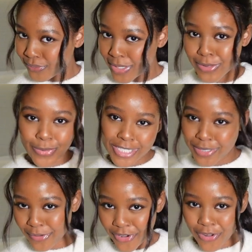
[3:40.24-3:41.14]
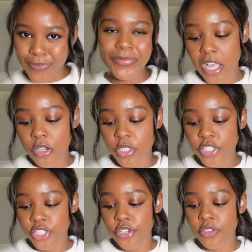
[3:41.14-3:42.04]
it was way cheaper girl i can
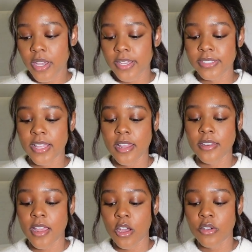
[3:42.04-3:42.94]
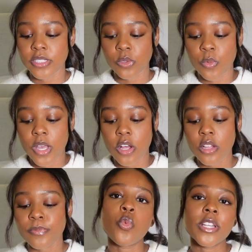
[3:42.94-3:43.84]
show you guys that now as
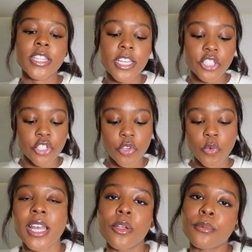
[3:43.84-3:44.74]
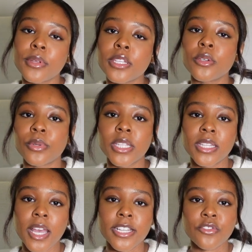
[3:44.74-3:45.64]
well one thing too i really really
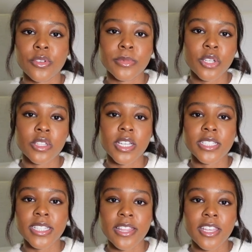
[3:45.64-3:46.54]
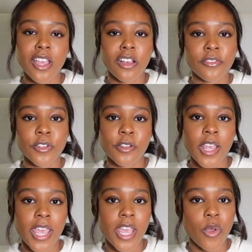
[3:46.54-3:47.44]
liked from zola is that they offered
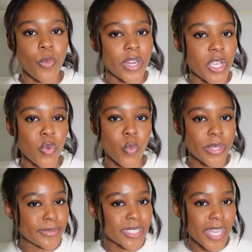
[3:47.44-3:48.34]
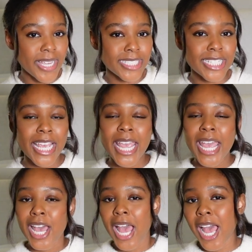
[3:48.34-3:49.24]
a wedding website
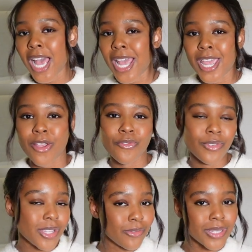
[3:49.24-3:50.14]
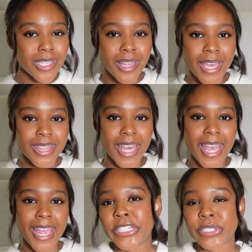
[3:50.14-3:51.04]
i really really like
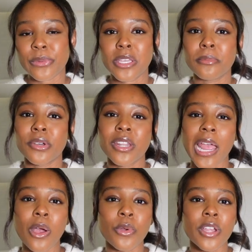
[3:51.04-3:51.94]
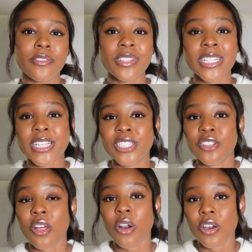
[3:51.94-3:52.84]
that so we can put our invitation
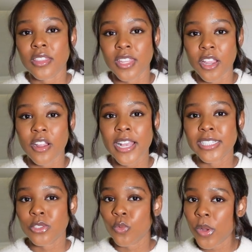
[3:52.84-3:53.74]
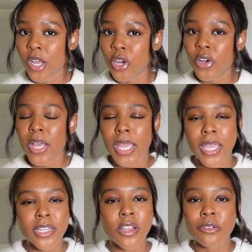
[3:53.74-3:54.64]
on there as well
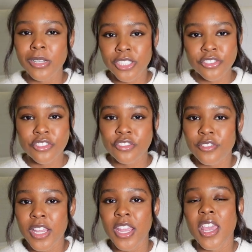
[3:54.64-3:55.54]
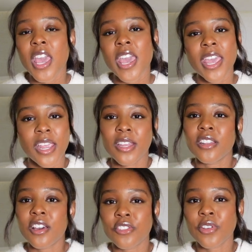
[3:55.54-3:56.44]
and our registry and
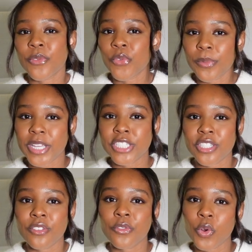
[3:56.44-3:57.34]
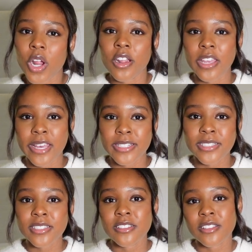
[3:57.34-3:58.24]
other information for our
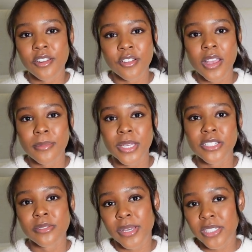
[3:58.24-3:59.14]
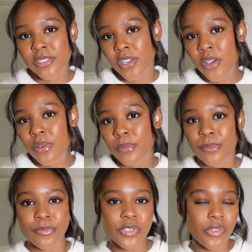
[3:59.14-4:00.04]
guests that are coming to mexico
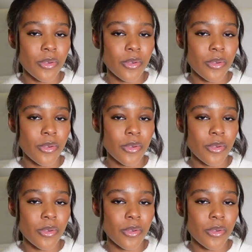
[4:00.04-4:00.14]
so i